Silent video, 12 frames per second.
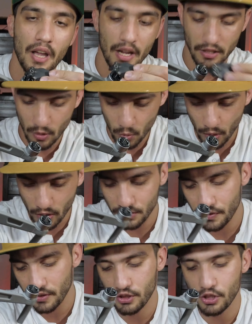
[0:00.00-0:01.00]
and the
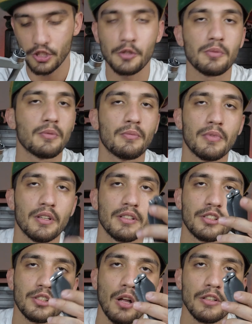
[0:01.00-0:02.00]
ones with just
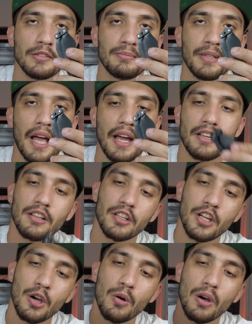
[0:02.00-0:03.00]
solid black
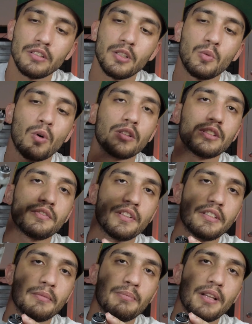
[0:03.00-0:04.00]
go on the ones
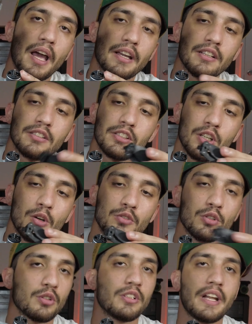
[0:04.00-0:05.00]
with the black. So
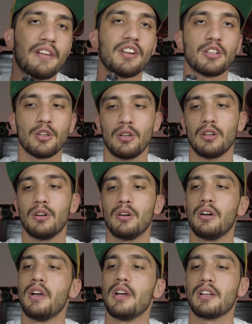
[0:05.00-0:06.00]
you're never
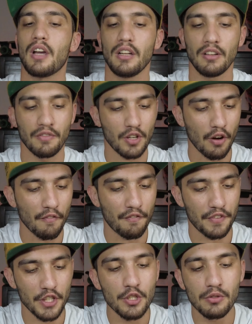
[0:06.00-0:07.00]
gonna kind of
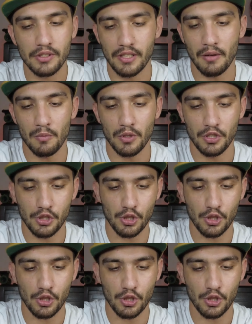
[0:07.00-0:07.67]
confuse them with